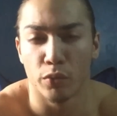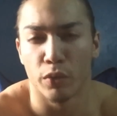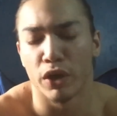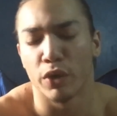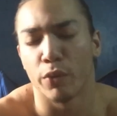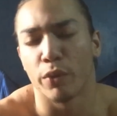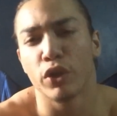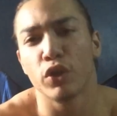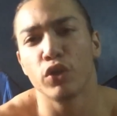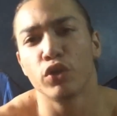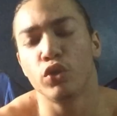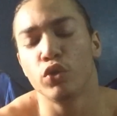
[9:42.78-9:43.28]

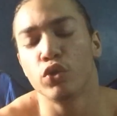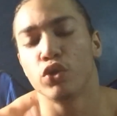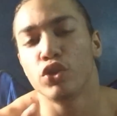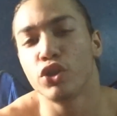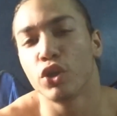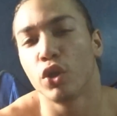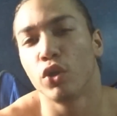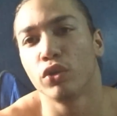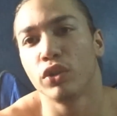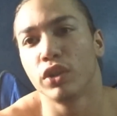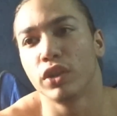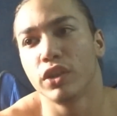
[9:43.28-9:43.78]
When you do
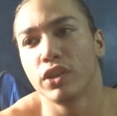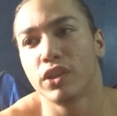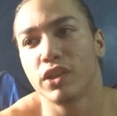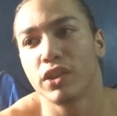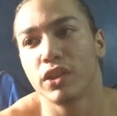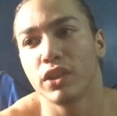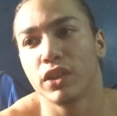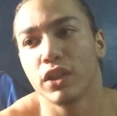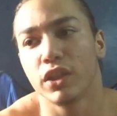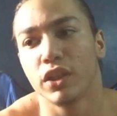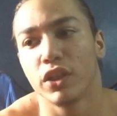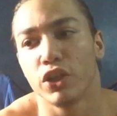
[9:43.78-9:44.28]

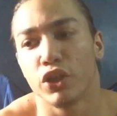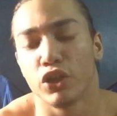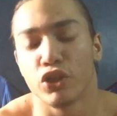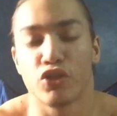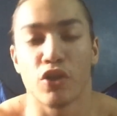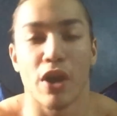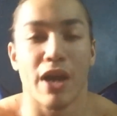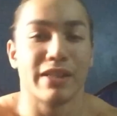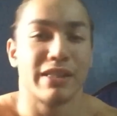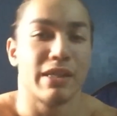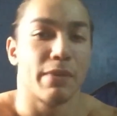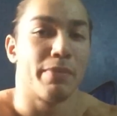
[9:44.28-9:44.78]
shoulders, your
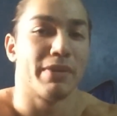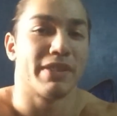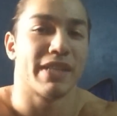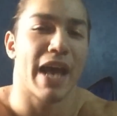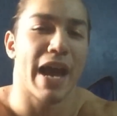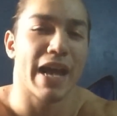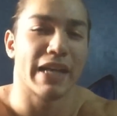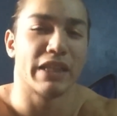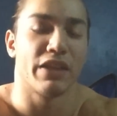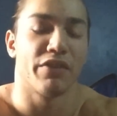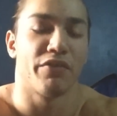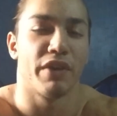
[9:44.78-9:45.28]
tricep is
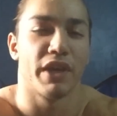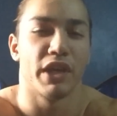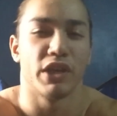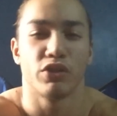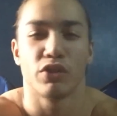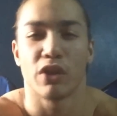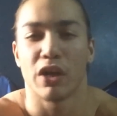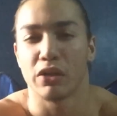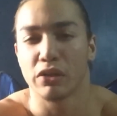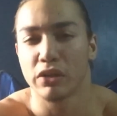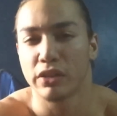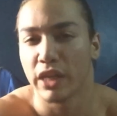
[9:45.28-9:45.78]
activated.
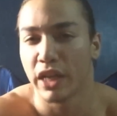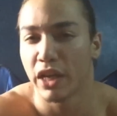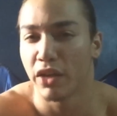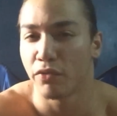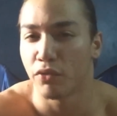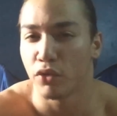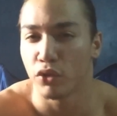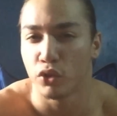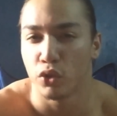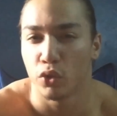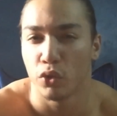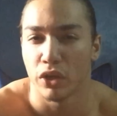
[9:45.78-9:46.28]
So I'll say
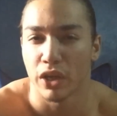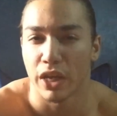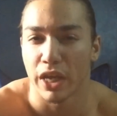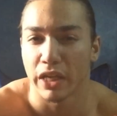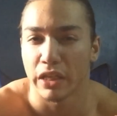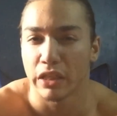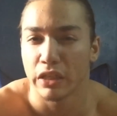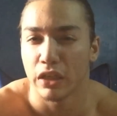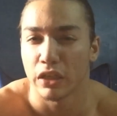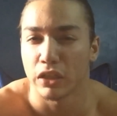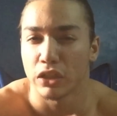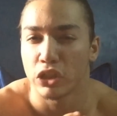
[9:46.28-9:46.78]
if you're doing
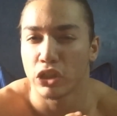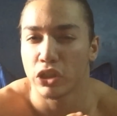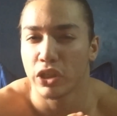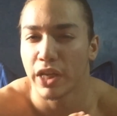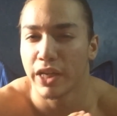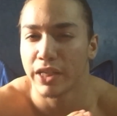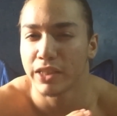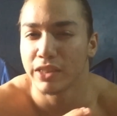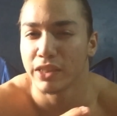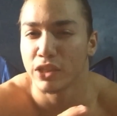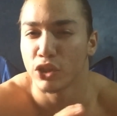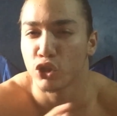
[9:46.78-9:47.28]
like a
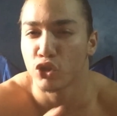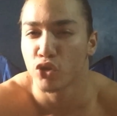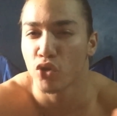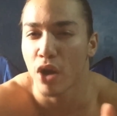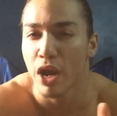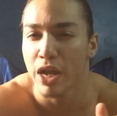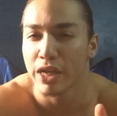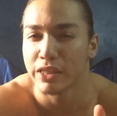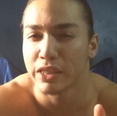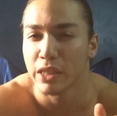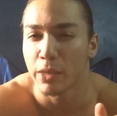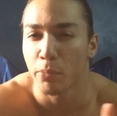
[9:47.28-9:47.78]
chest and
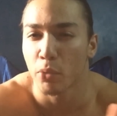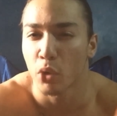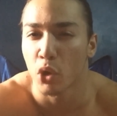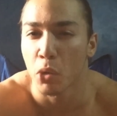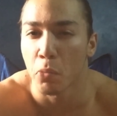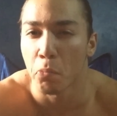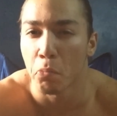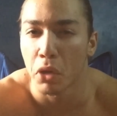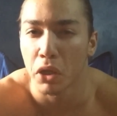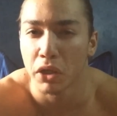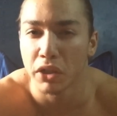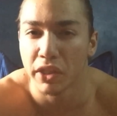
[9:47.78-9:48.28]
tricep on
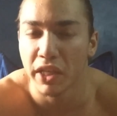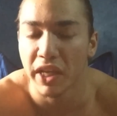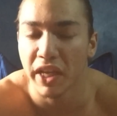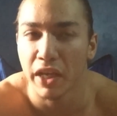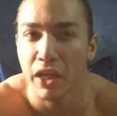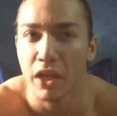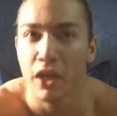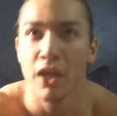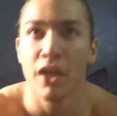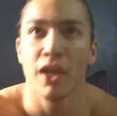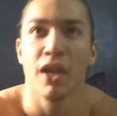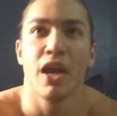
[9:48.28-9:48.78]
a
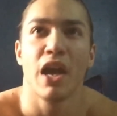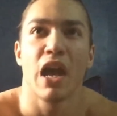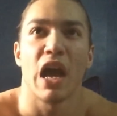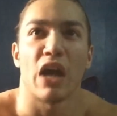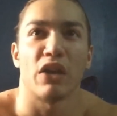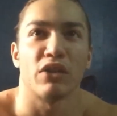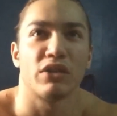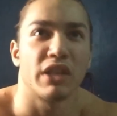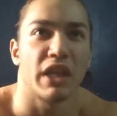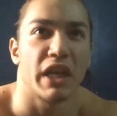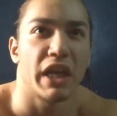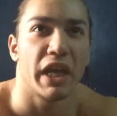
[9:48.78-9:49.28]
Monday,
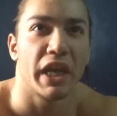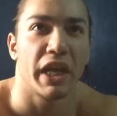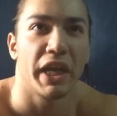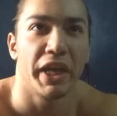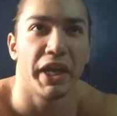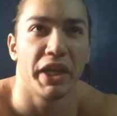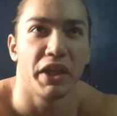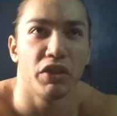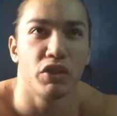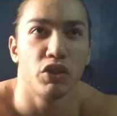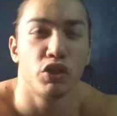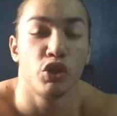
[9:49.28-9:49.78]
I'll say
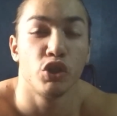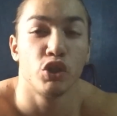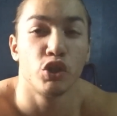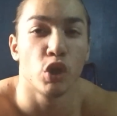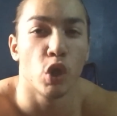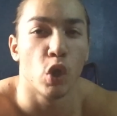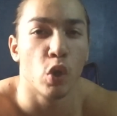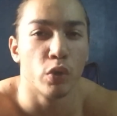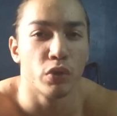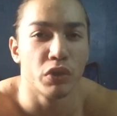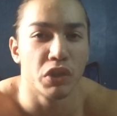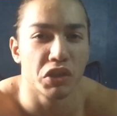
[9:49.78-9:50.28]
hit
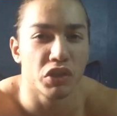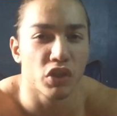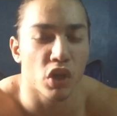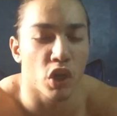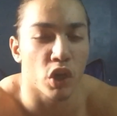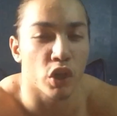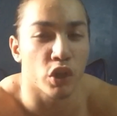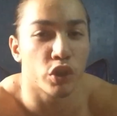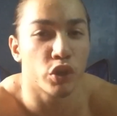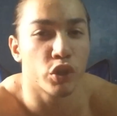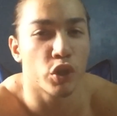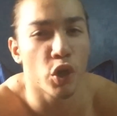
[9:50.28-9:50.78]
shoulders
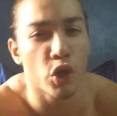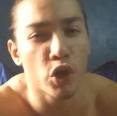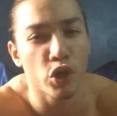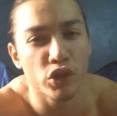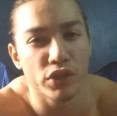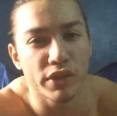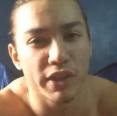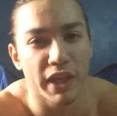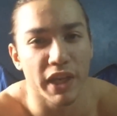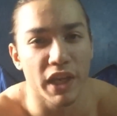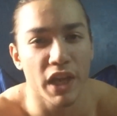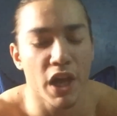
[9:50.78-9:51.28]
on a
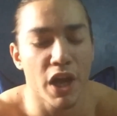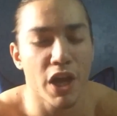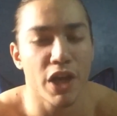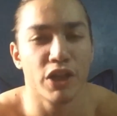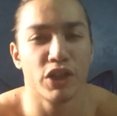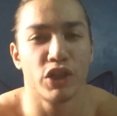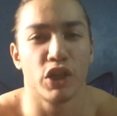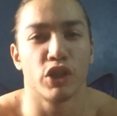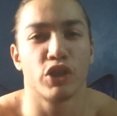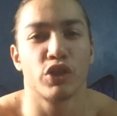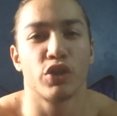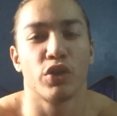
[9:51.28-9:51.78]
Thursday,
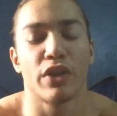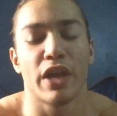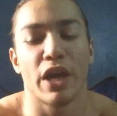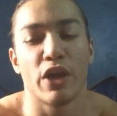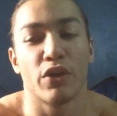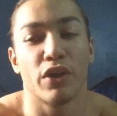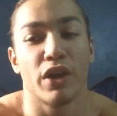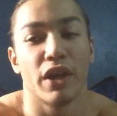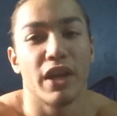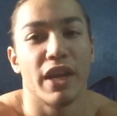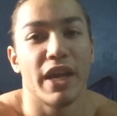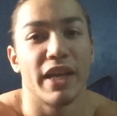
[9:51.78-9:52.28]
just so that
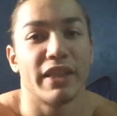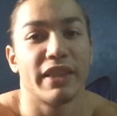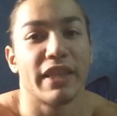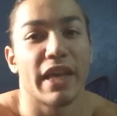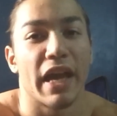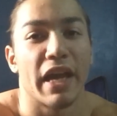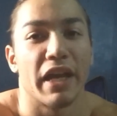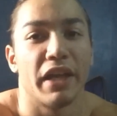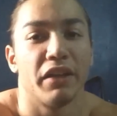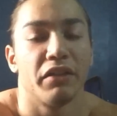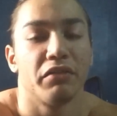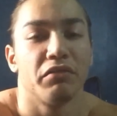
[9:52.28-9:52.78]
you can let
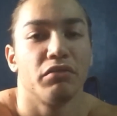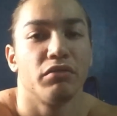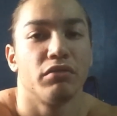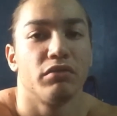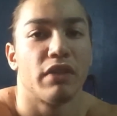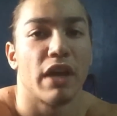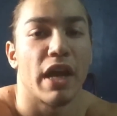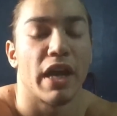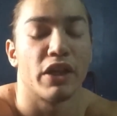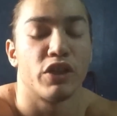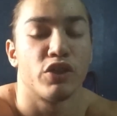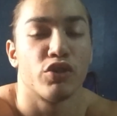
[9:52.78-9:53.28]
that
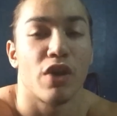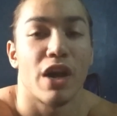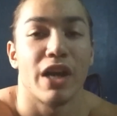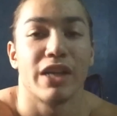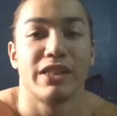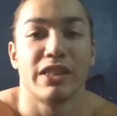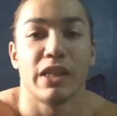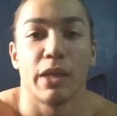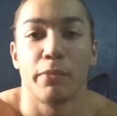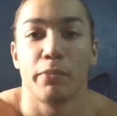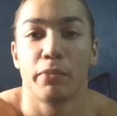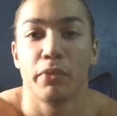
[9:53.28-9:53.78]

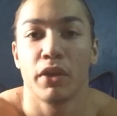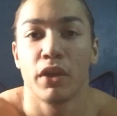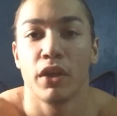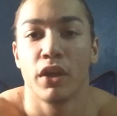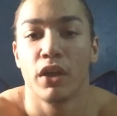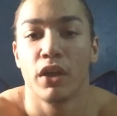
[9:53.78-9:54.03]
tricep